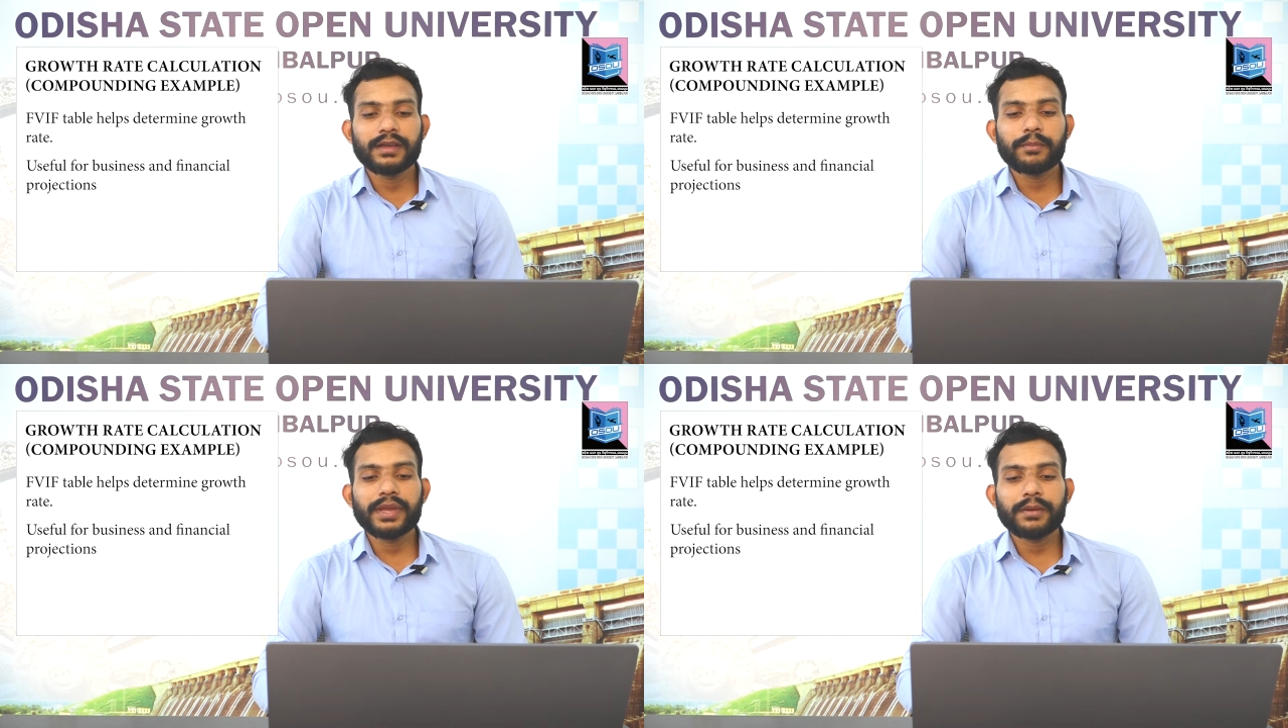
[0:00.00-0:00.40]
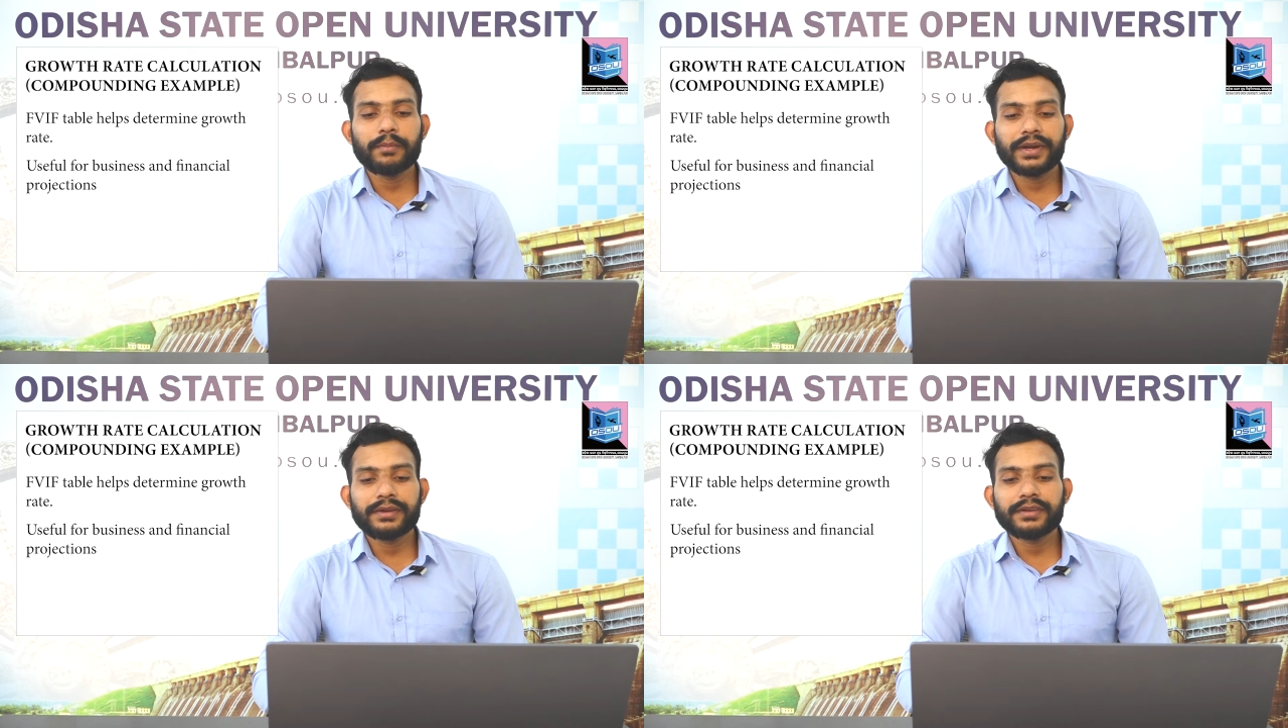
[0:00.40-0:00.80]
make
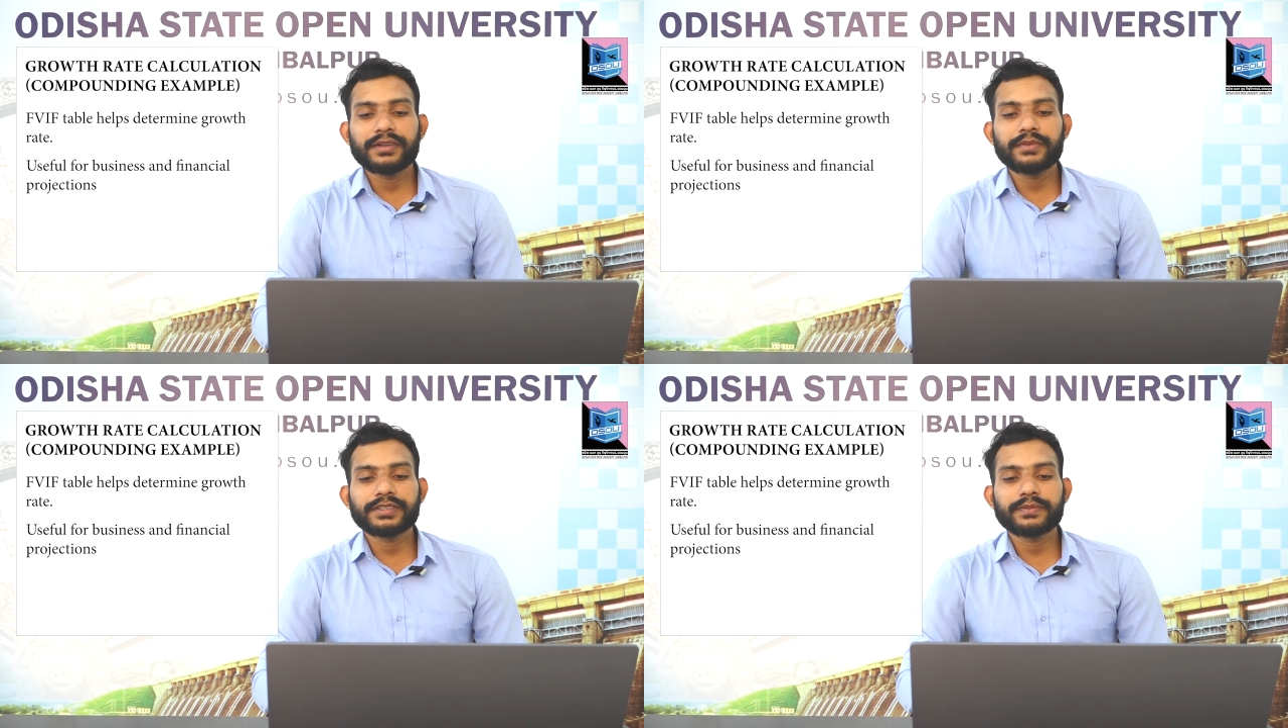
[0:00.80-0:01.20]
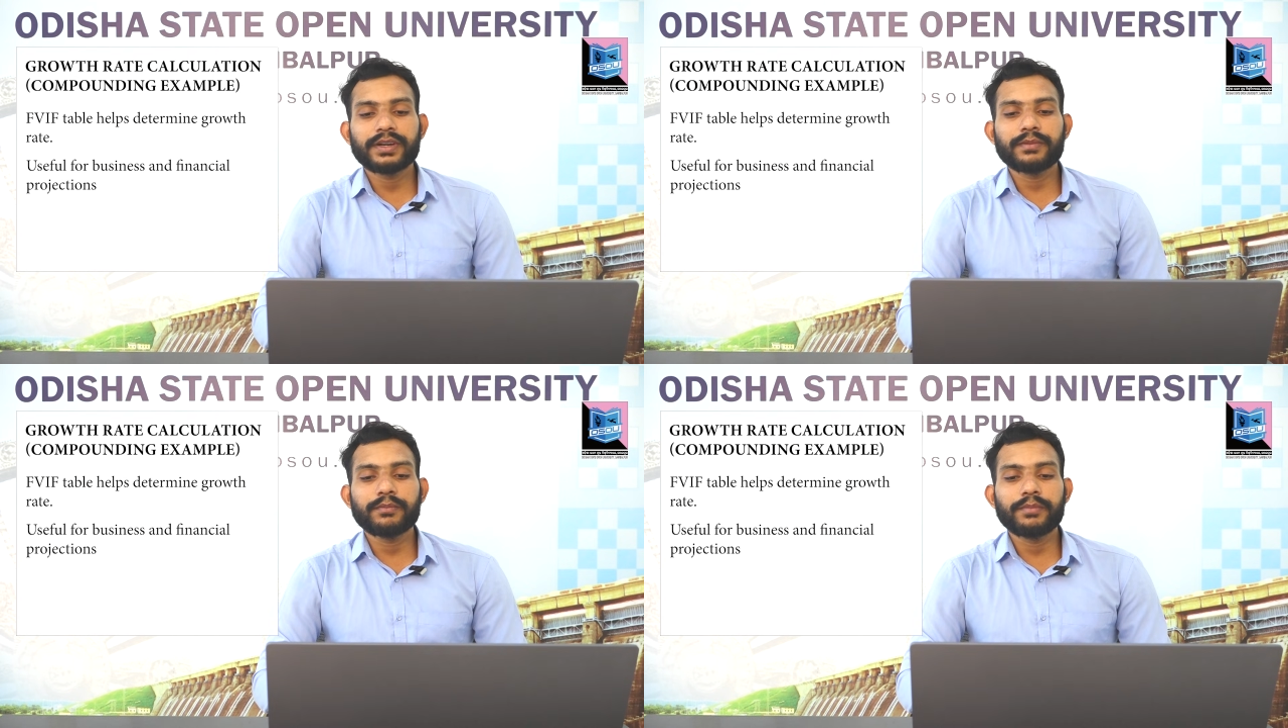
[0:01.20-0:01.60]
better
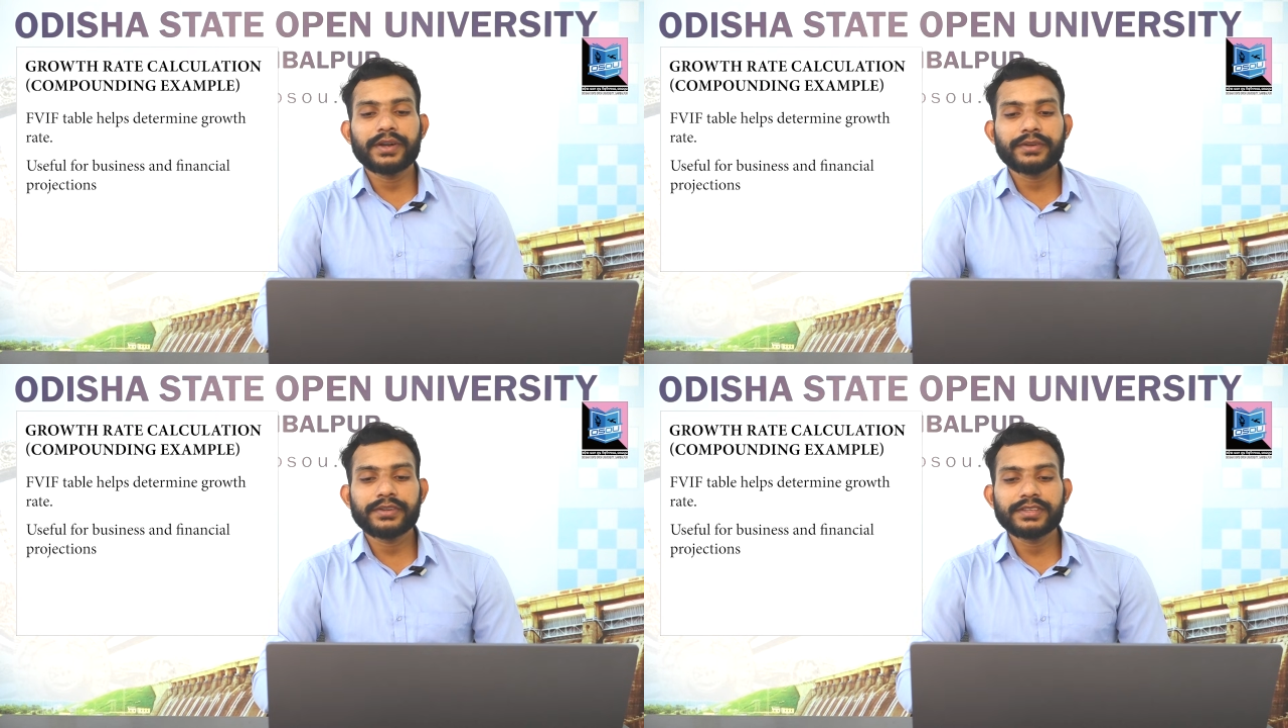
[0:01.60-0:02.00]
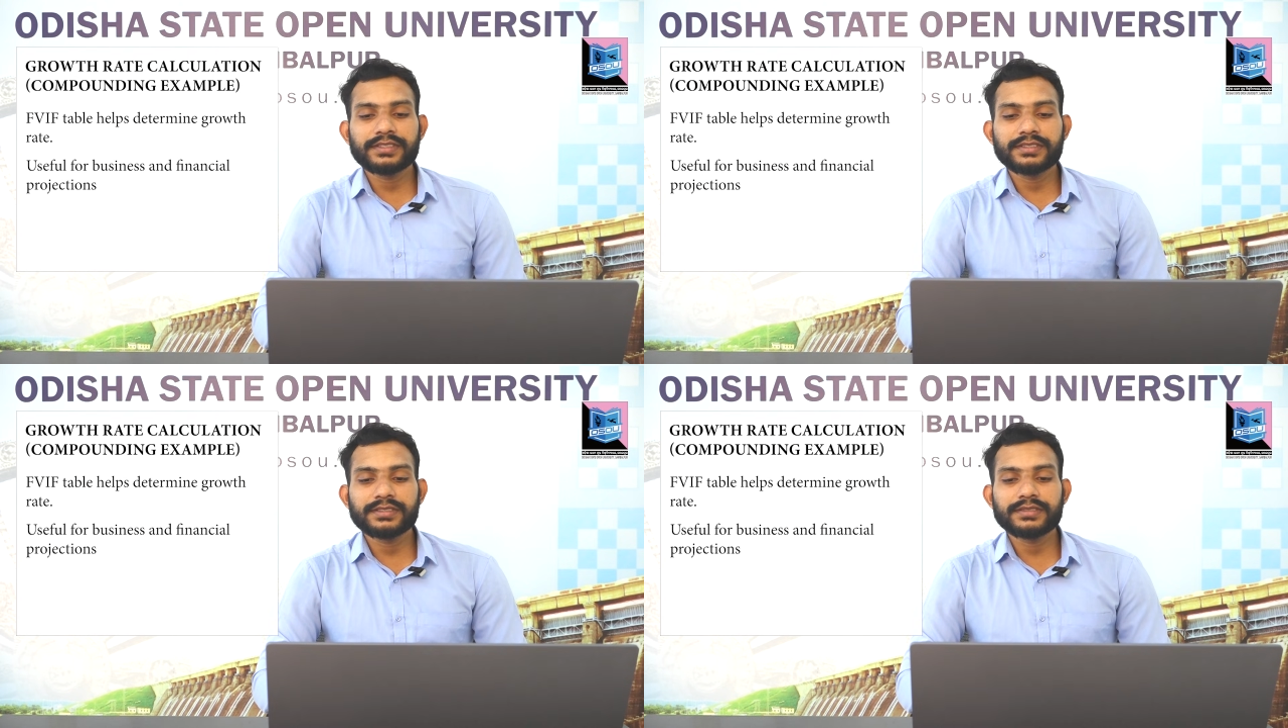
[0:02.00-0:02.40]
investment, better
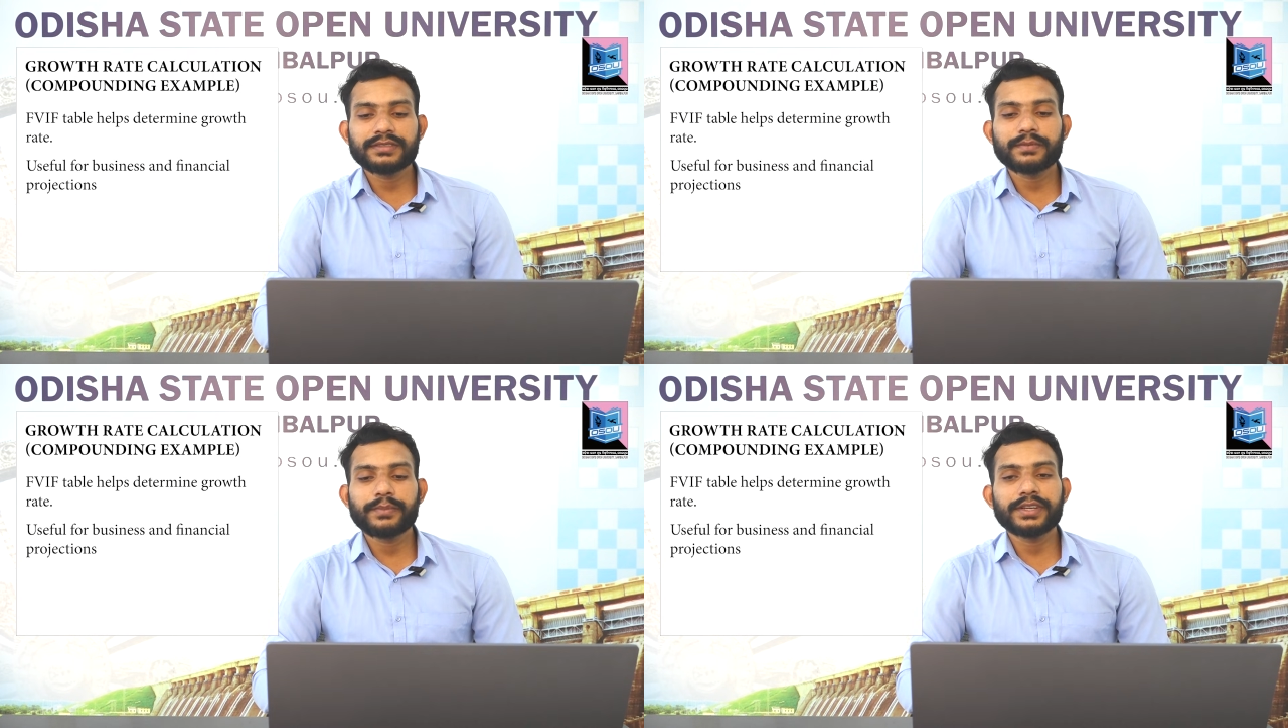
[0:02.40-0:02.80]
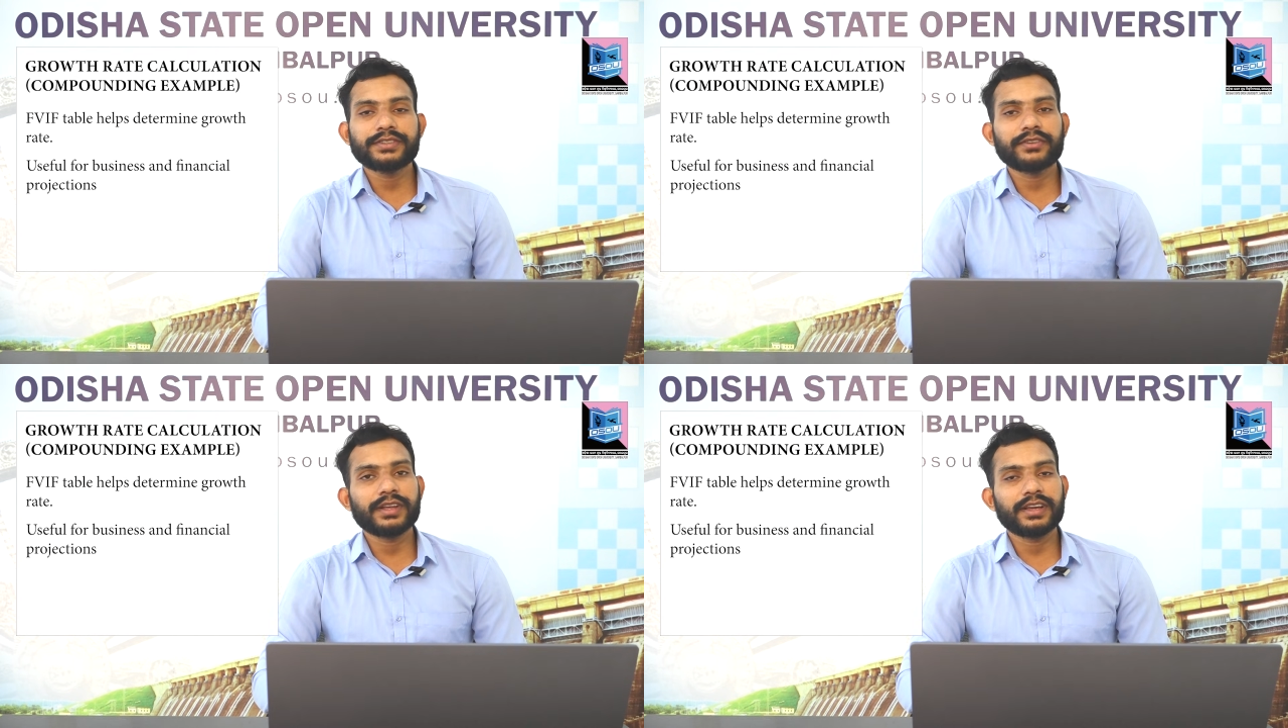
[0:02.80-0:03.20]
decisions
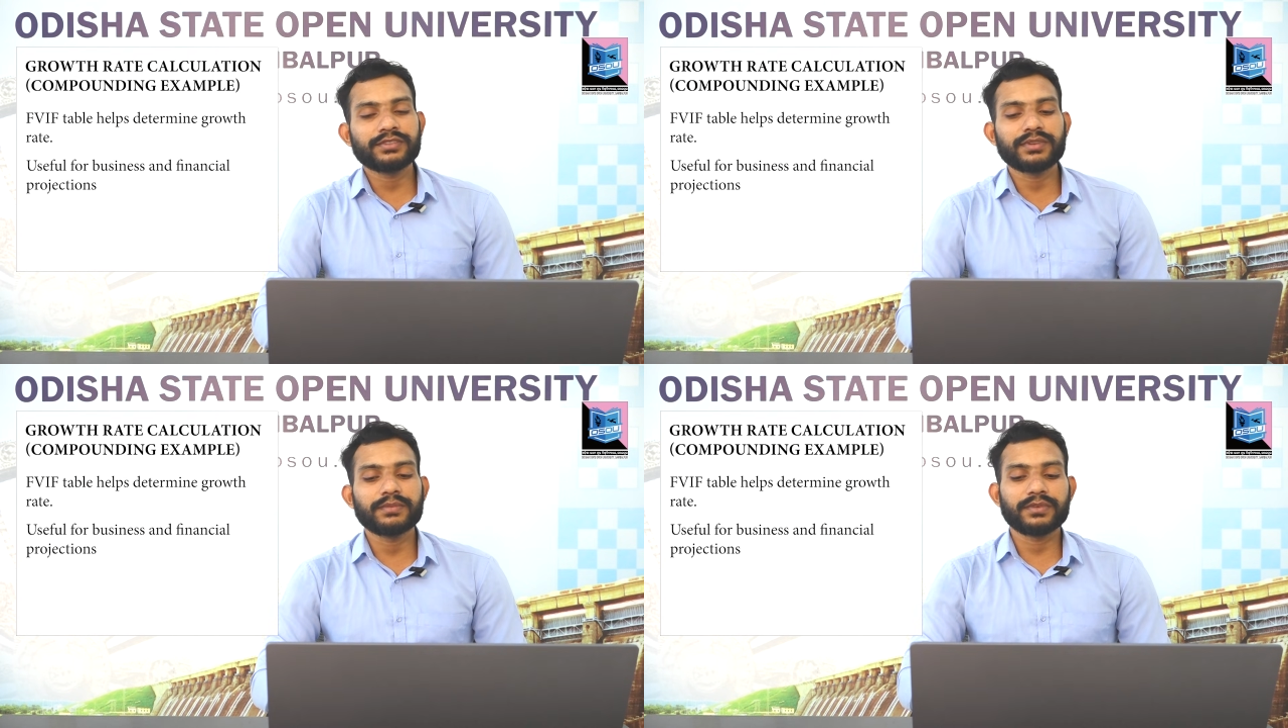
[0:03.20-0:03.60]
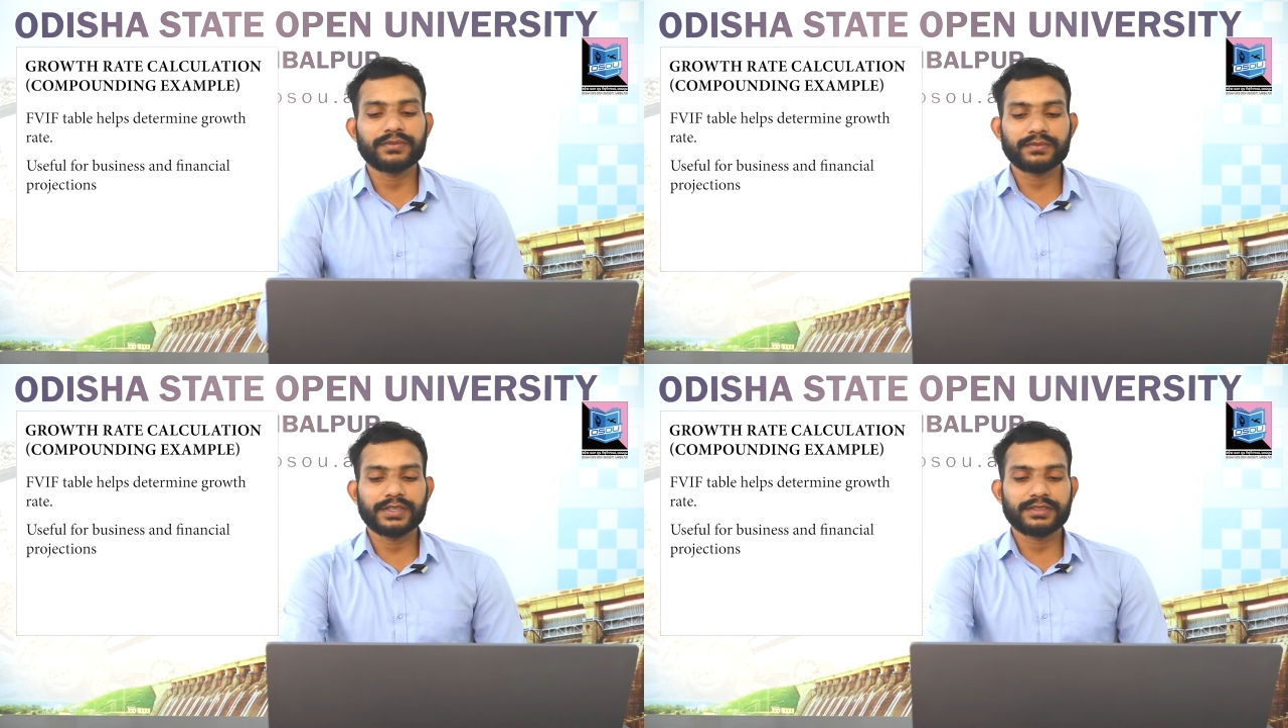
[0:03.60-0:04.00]
based on actual
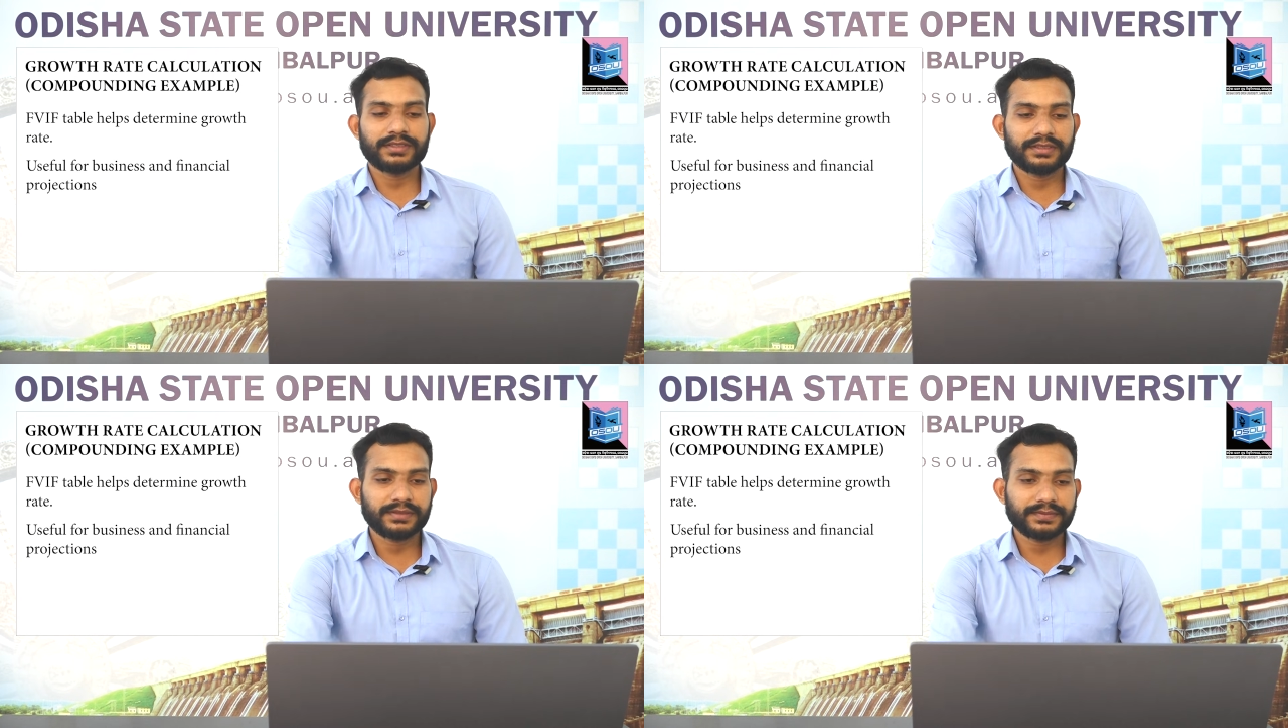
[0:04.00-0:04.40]
performance.